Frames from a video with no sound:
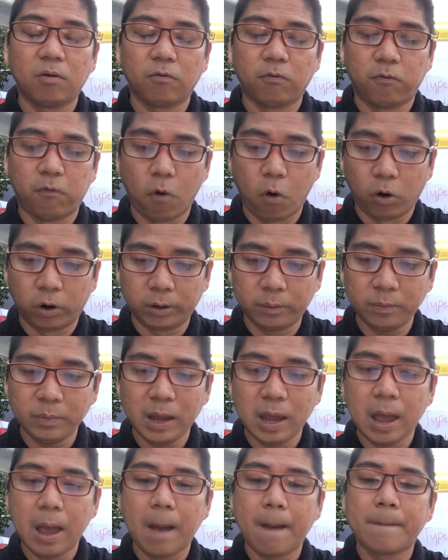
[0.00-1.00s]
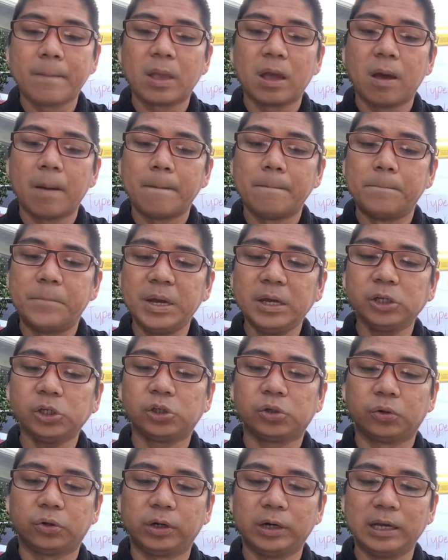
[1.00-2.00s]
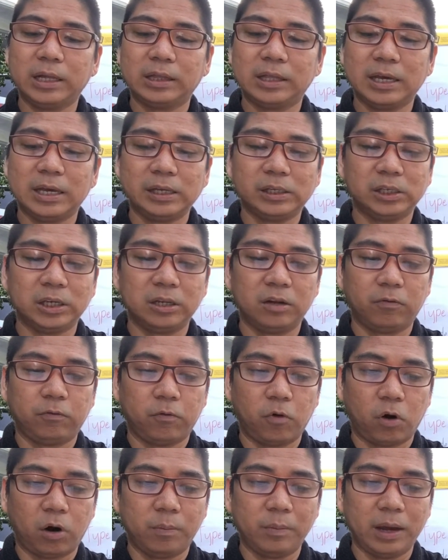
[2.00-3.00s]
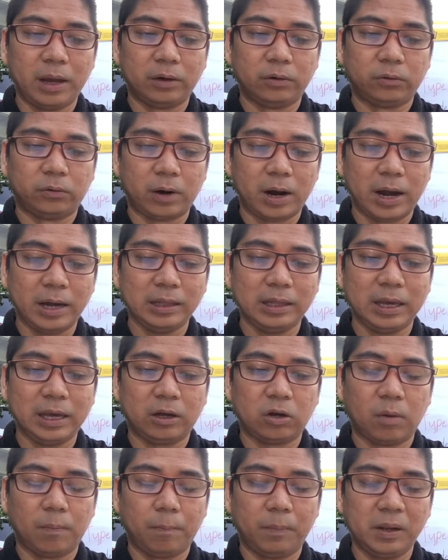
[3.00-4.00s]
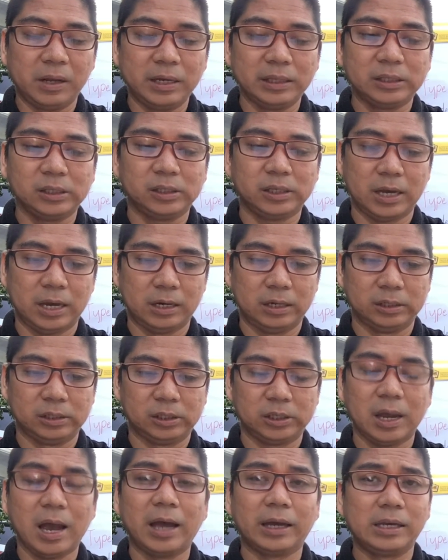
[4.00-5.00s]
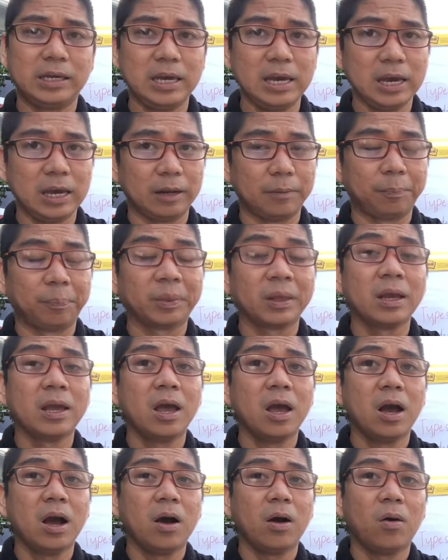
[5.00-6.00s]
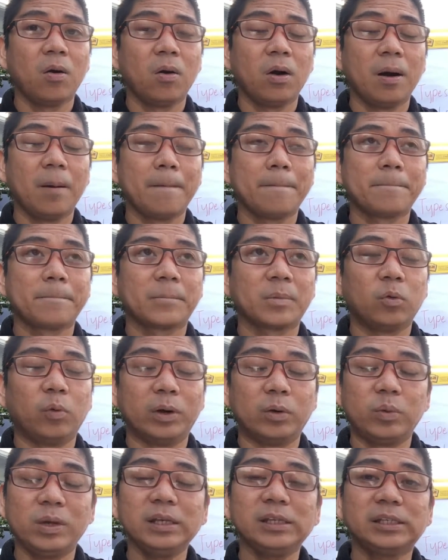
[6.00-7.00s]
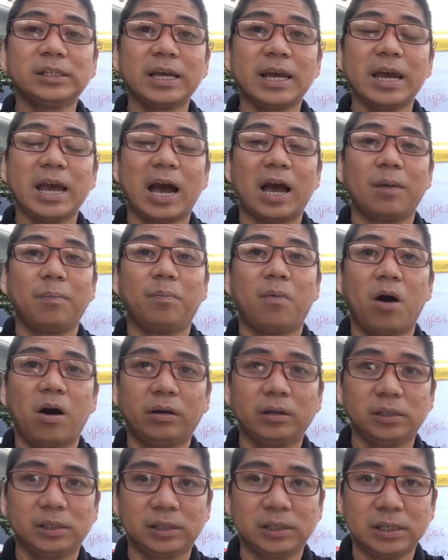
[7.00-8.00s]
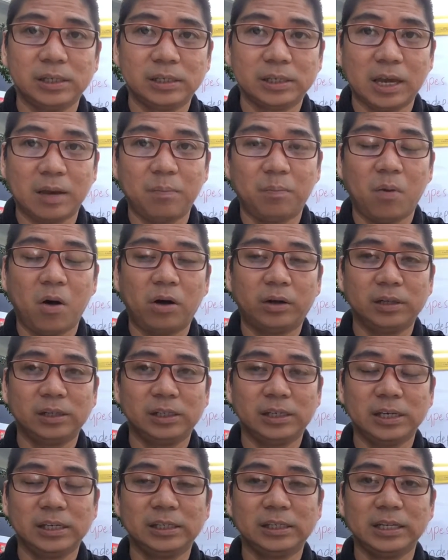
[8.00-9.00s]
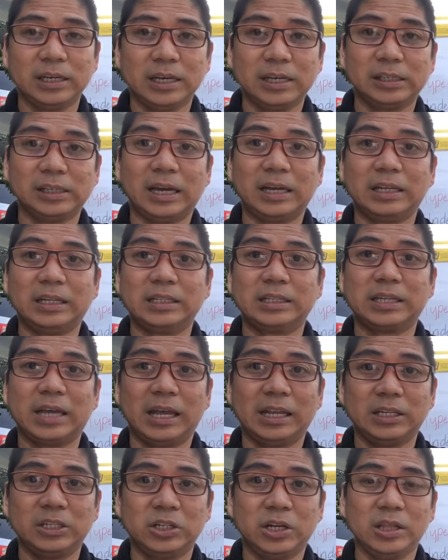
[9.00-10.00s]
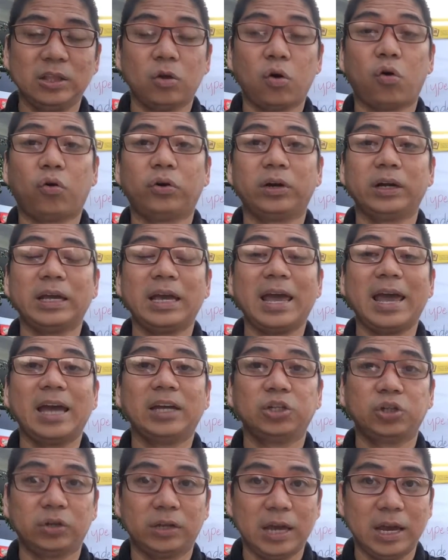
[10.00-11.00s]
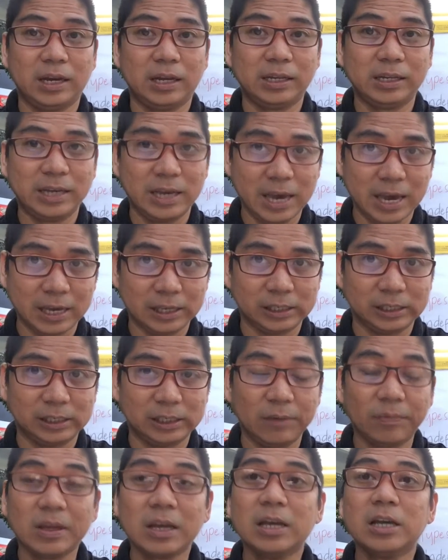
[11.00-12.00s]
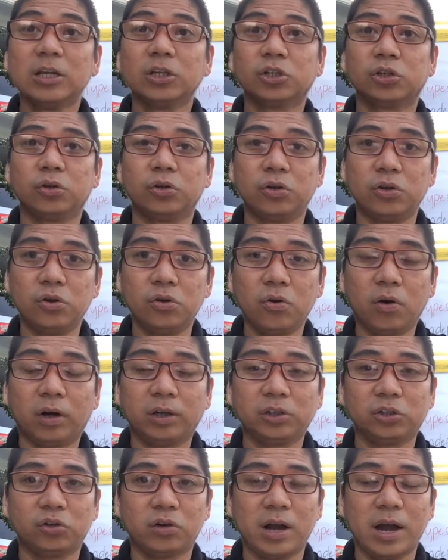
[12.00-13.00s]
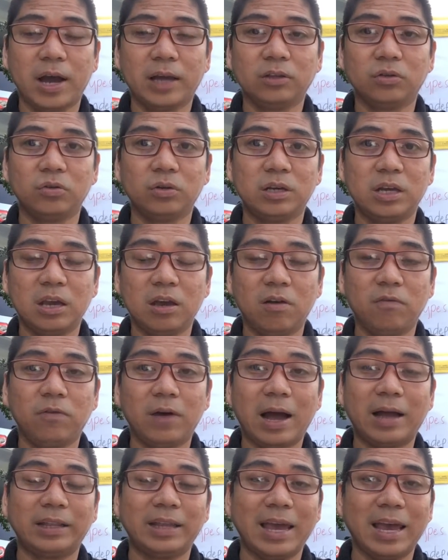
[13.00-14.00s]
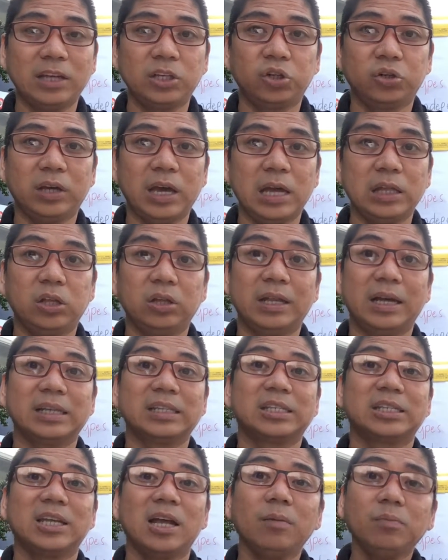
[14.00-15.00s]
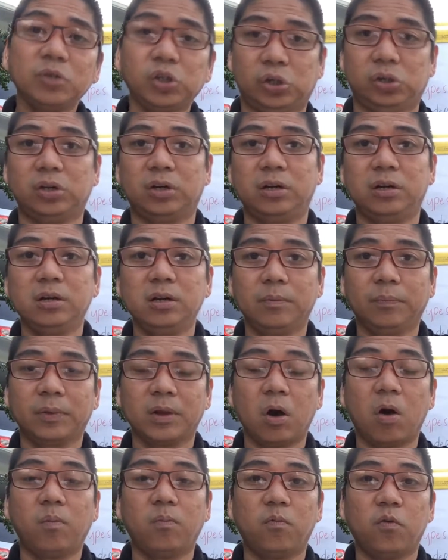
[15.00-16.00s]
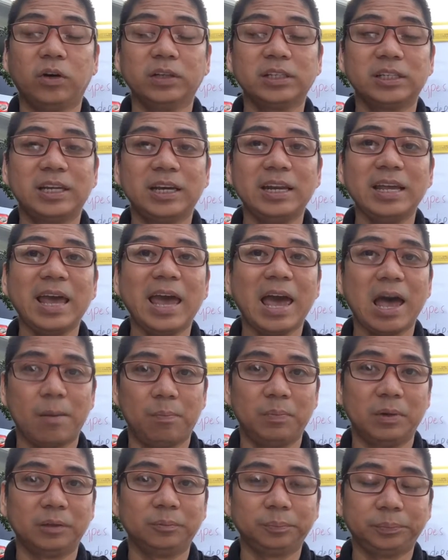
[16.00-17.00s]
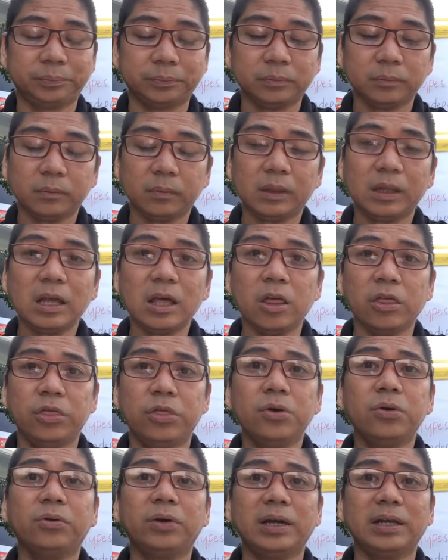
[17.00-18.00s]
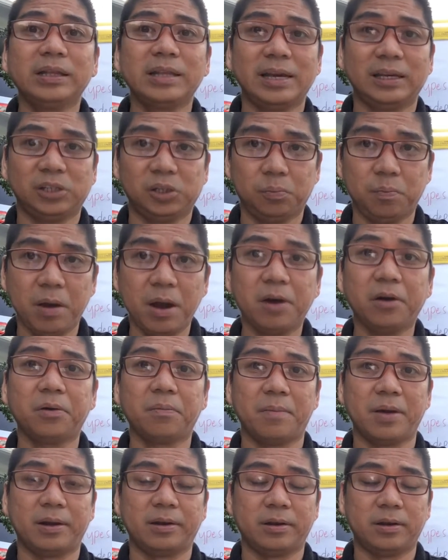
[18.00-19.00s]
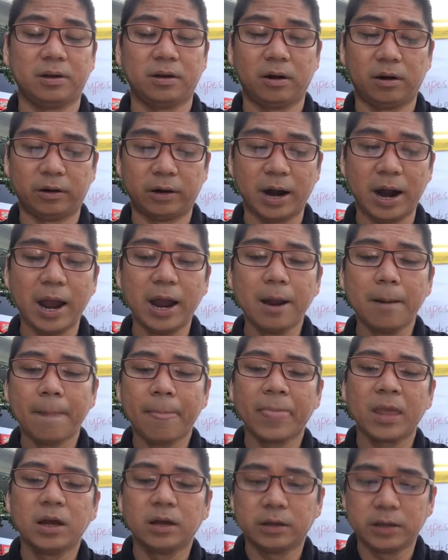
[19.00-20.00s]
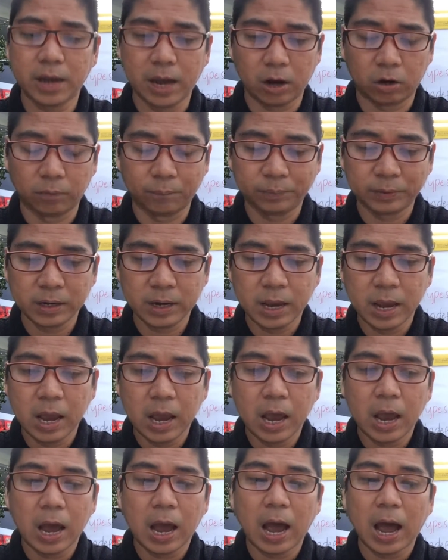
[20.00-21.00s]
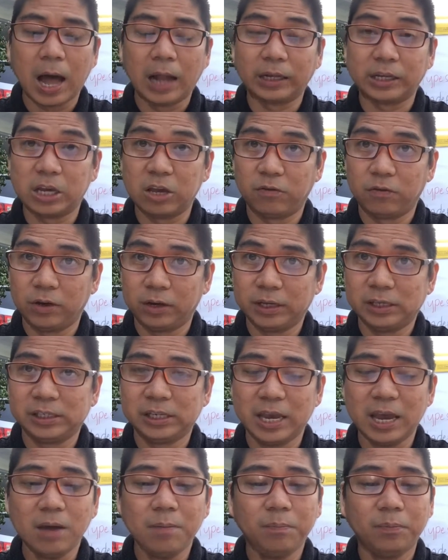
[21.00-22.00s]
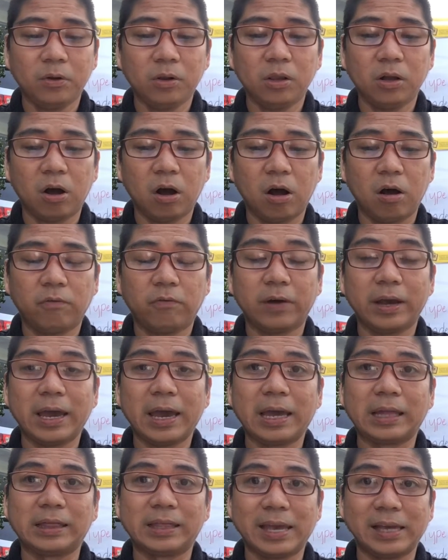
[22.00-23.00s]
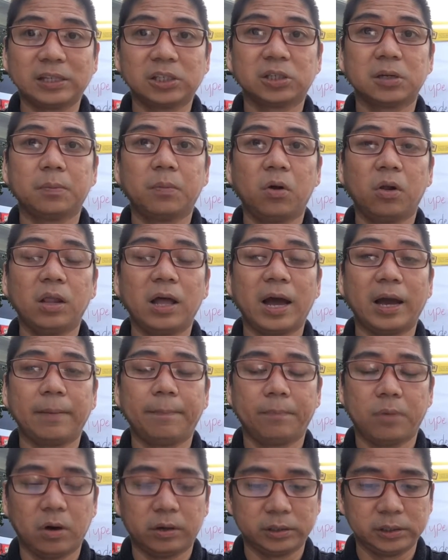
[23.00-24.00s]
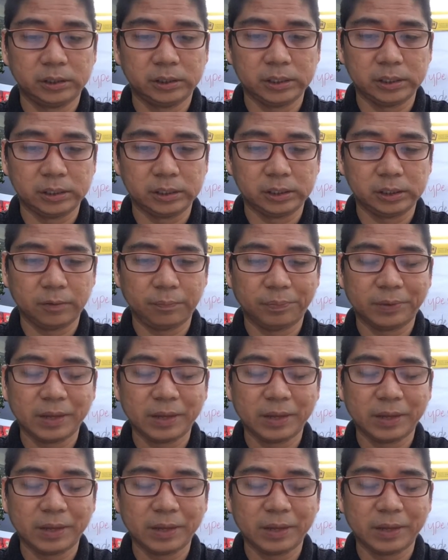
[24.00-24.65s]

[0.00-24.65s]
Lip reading: form. Be sure it is in the form and write a complete sentence. Again, when we say hypothesis, hypothesis is an intelligent or educated guess. So you are trying to give an educated assumption of what's going to happen during the experiment. All right? Now, I'll give you an example of a testable hypothesis.